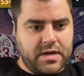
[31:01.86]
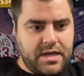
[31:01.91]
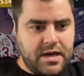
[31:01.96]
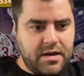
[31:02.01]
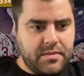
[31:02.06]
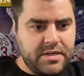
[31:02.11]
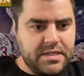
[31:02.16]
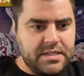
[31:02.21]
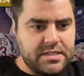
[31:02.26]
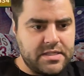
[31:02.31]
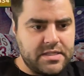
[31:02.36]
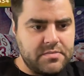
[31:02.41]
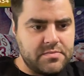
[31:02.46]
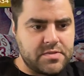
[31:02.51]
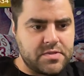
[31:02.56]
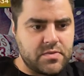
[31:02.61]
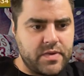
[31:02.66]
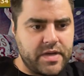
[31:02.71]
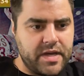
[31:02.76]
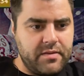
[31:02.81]
how many teams
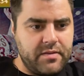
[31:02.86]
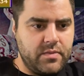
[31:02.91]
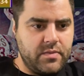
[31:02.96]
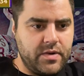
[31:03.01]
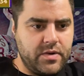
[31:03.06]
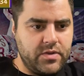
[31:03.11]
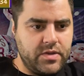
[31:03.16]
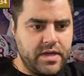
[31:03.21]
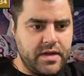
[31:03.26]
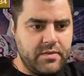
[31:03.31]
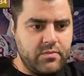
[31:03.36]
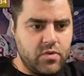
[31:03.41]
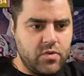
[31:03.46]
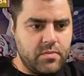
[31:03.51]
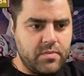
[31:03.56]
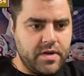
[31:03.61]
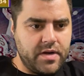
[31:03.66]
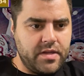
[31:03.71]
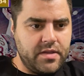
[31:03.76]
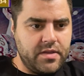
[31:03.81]
do we have? We only have more
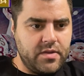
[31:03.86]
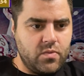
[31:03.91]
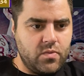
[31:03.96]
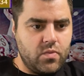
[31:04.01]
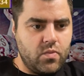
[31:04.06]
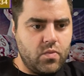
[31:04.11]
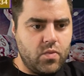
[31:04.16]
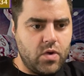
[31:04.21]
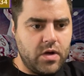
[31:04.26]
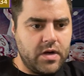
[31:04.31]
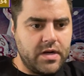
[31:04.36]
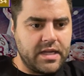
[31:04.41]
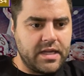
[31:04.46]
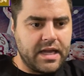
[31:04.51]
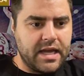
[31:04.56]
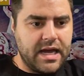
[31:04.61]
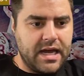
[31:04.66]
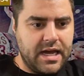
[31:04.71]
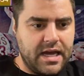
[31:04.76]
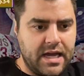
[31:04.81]
money than one
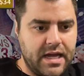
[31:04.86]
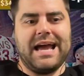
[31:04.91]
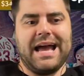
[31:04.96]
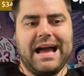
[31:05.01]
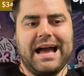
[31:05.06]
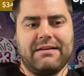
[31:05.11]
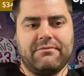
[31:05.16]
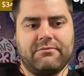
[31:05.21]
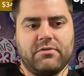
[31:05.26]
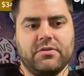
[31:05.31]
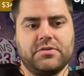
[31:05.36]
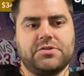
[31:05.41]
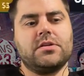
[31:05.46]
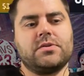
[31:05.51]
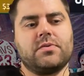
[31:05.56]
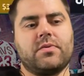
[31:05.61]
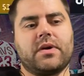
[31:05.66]
guy average. So we're